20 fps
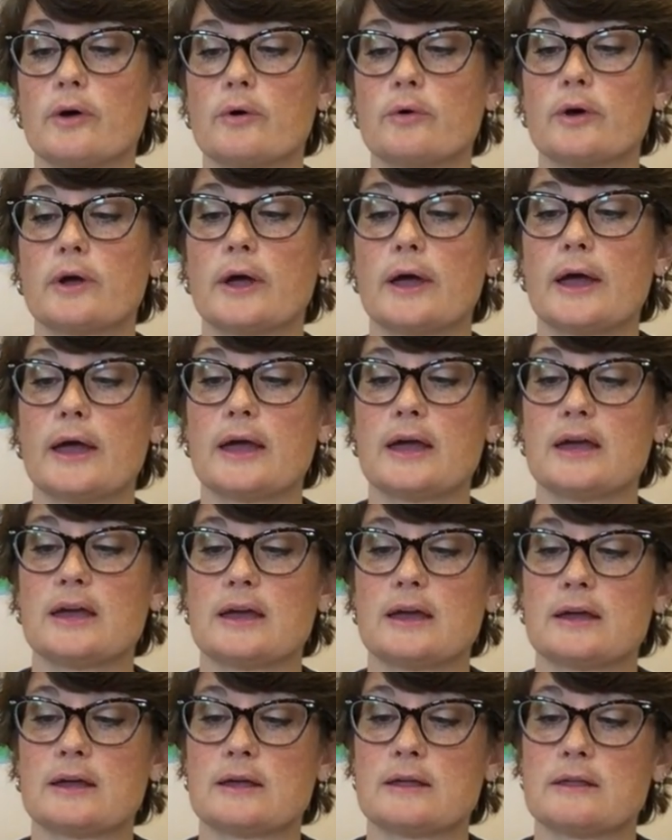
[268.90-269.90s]
Okay.
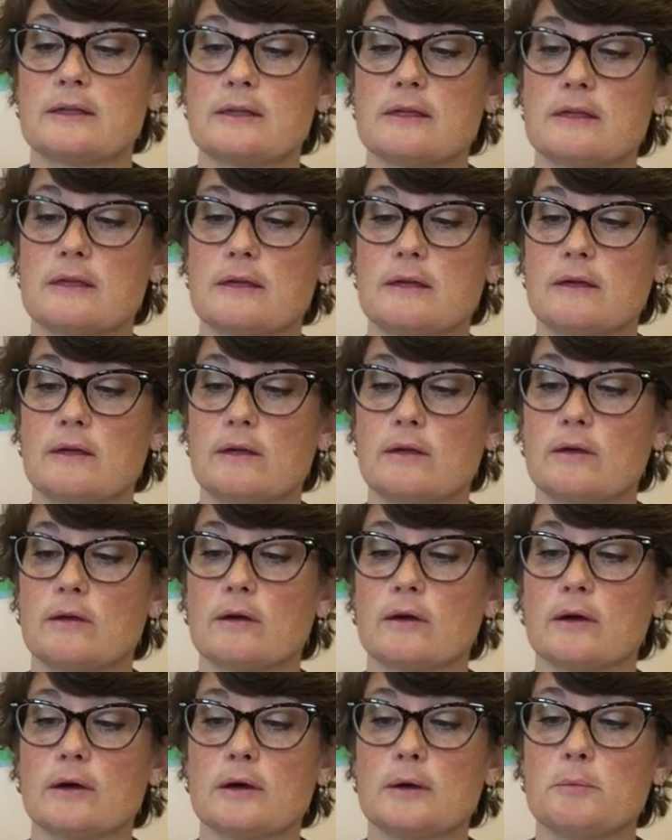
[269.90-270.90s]

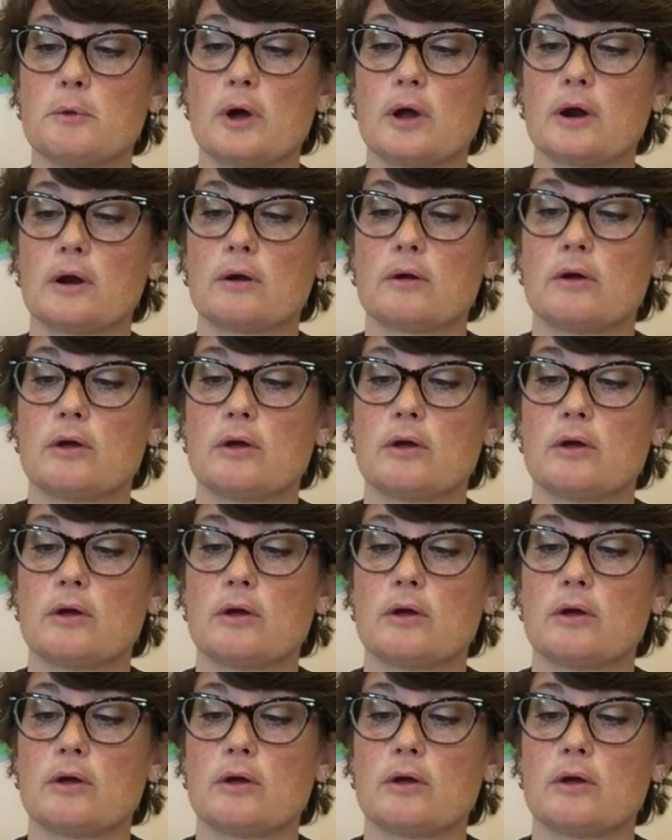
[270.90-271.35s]
Hold on.